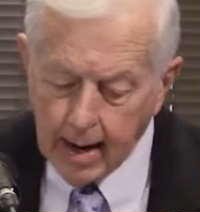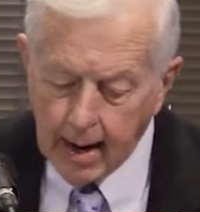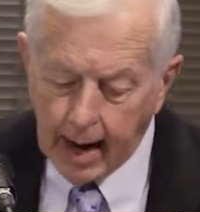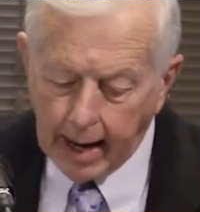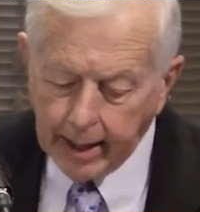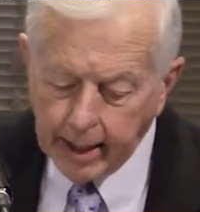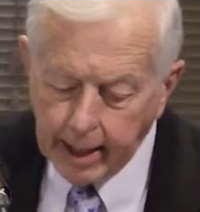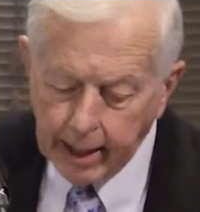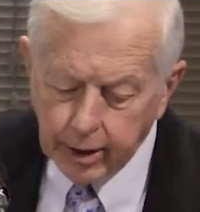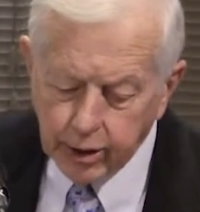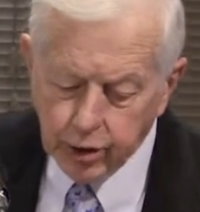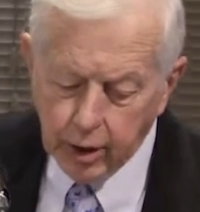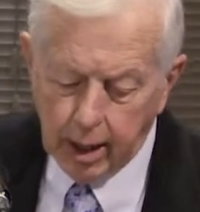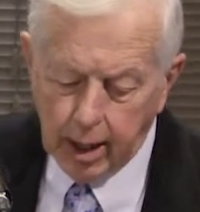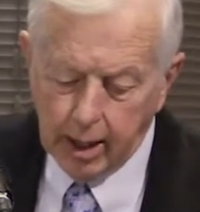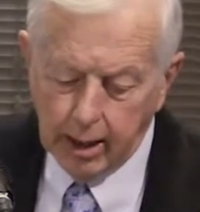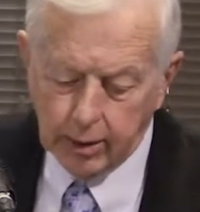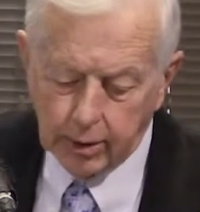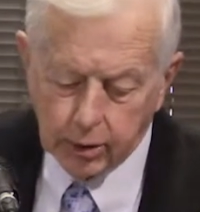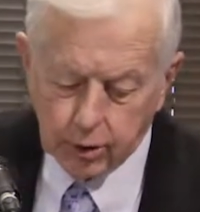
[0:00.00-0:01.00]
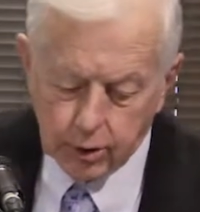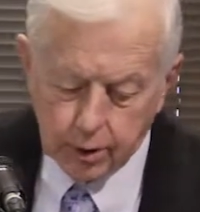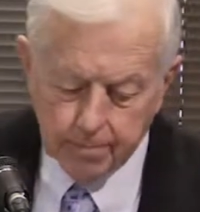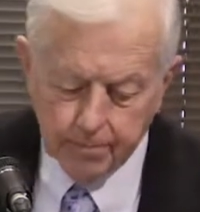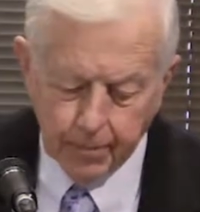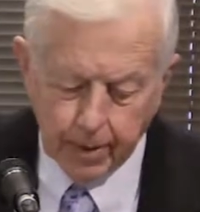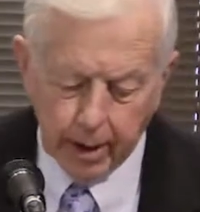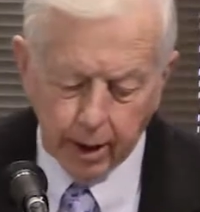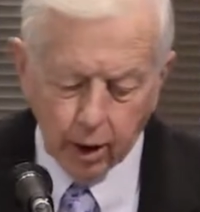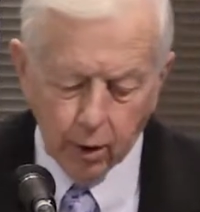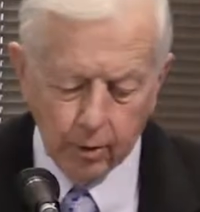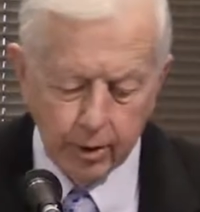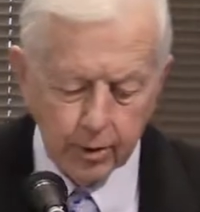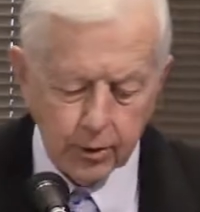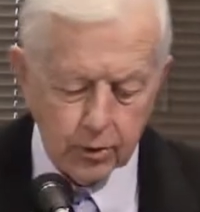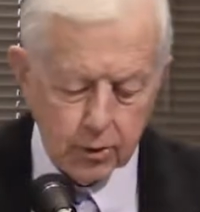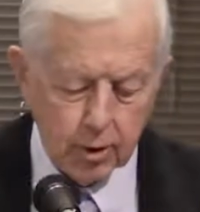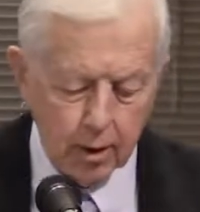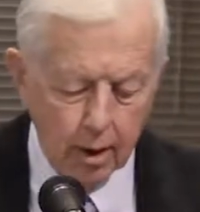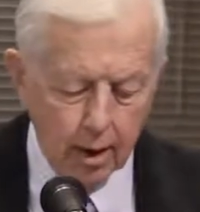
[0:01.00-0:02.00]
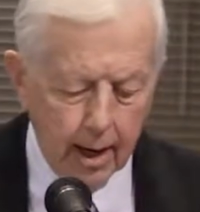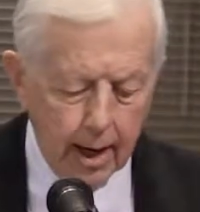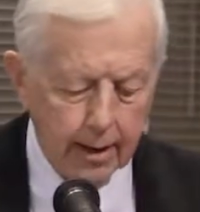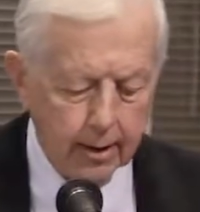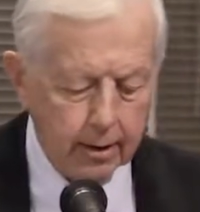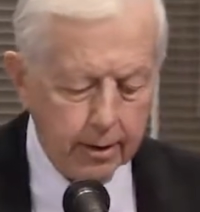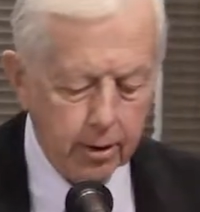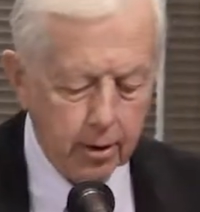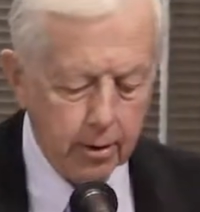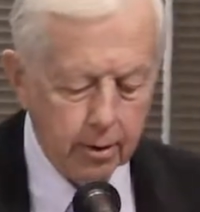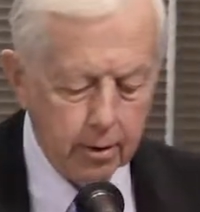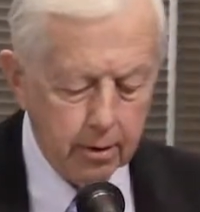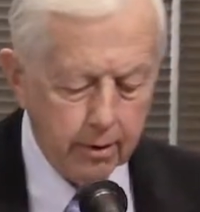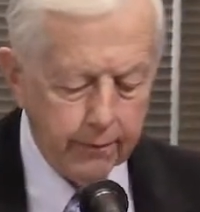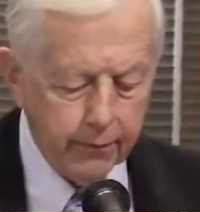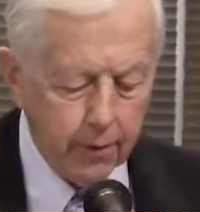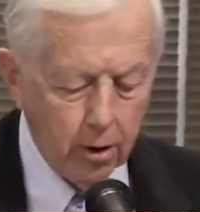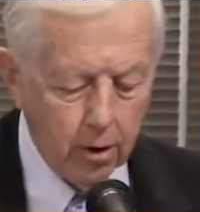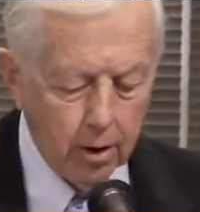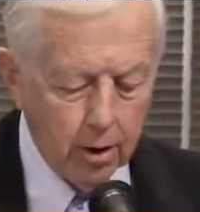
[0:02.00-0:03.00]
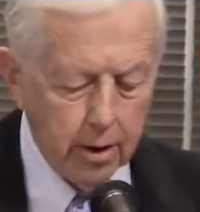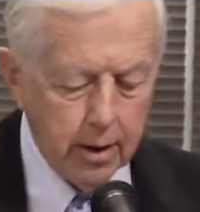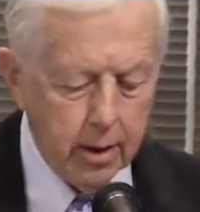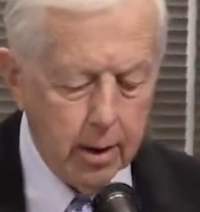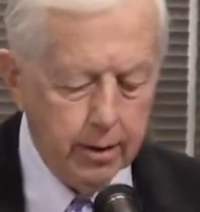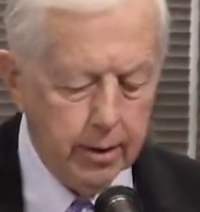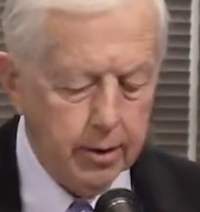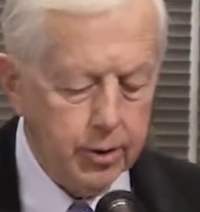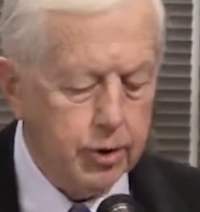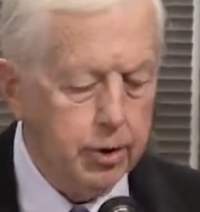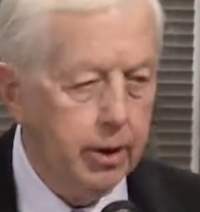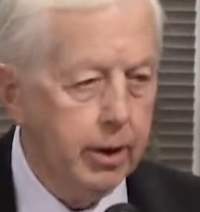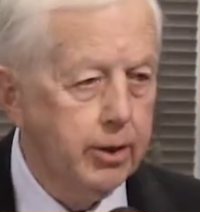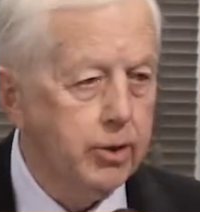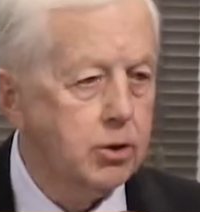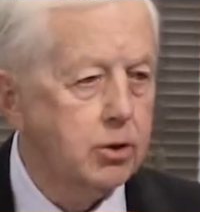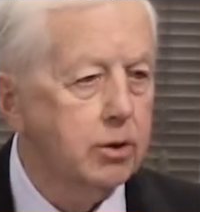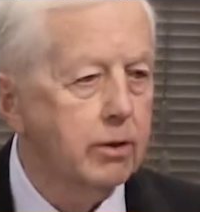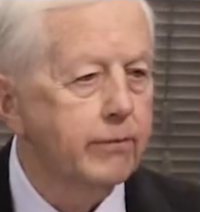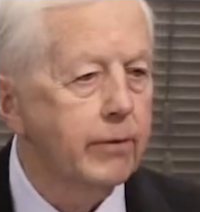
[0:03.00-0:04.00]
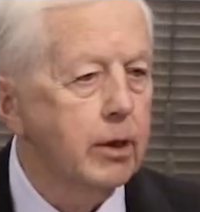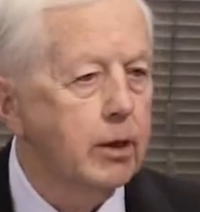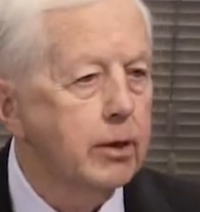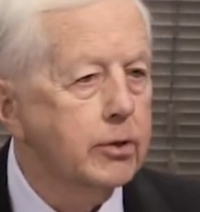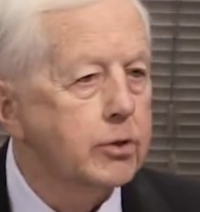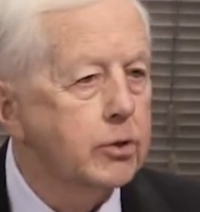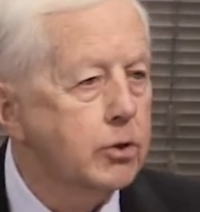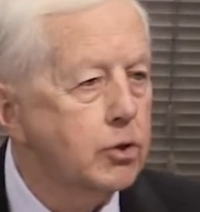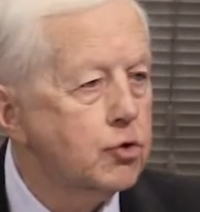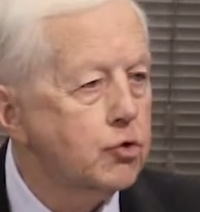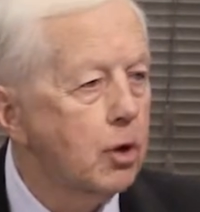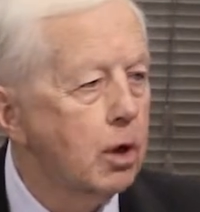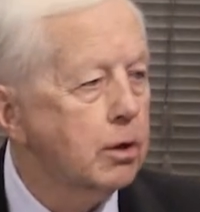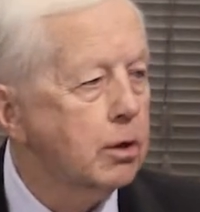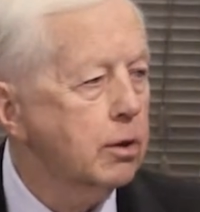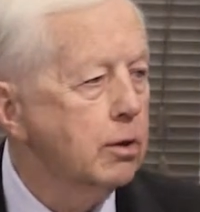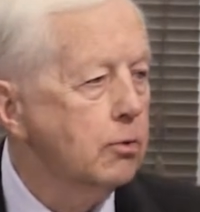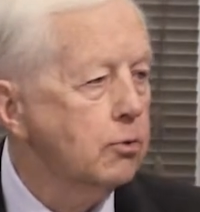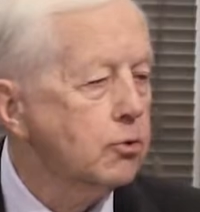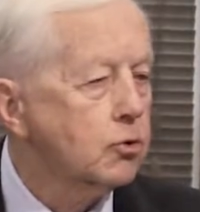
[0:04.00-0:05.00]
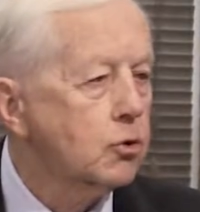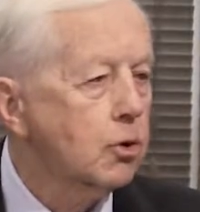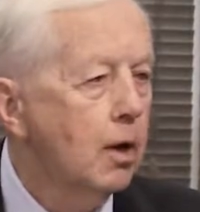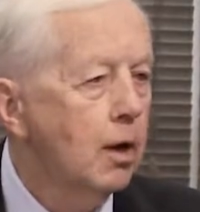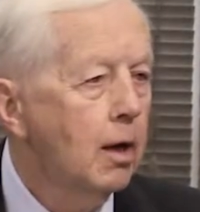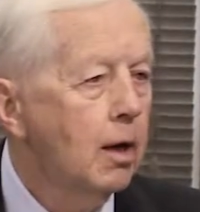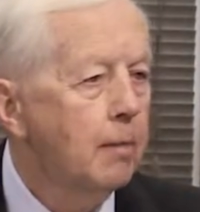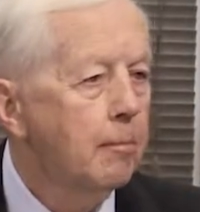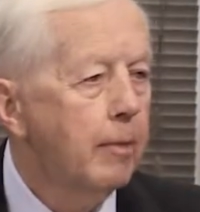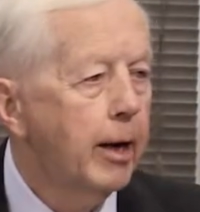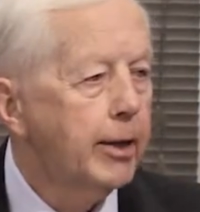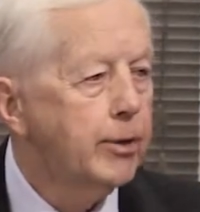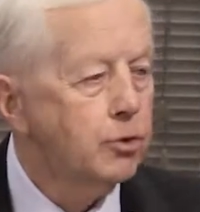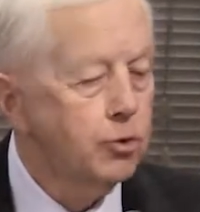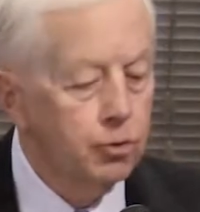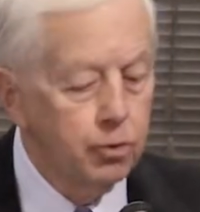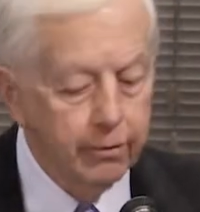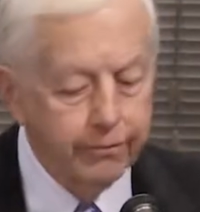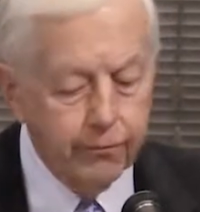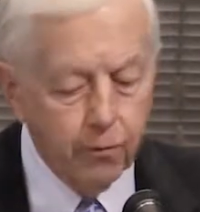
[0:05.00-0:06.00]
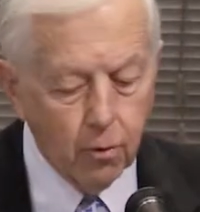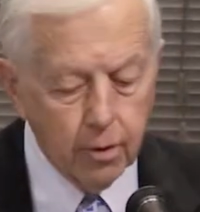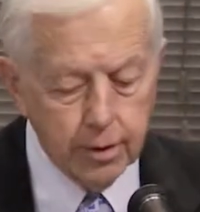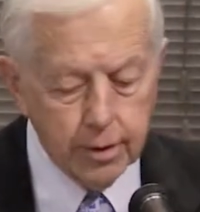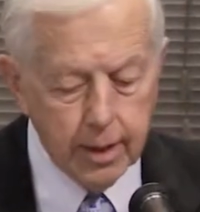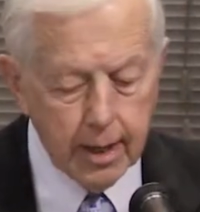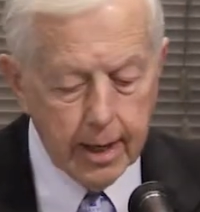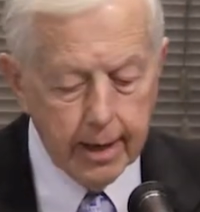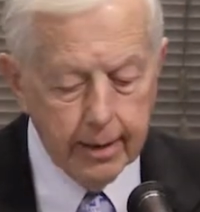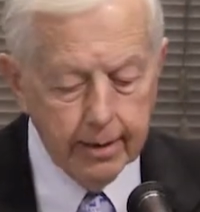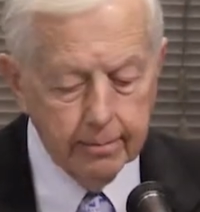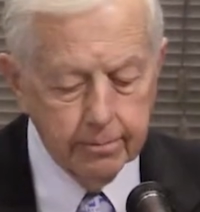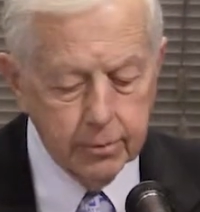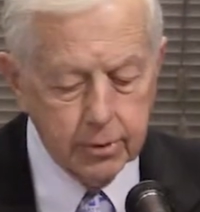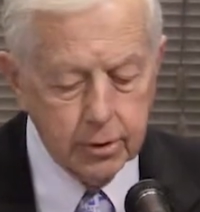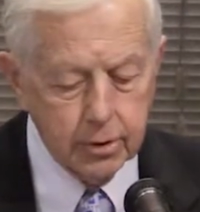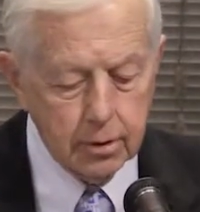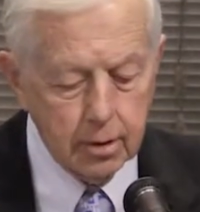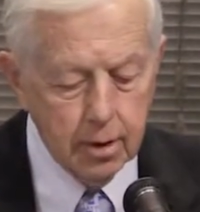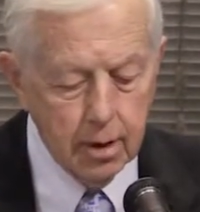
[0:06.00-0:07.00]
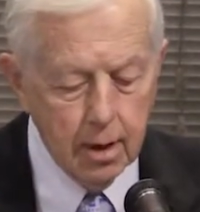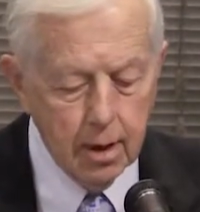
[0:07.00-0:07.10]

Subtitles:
And each ACE increases the likelihood of early initiation of illicit drug use by 2 to 4 times.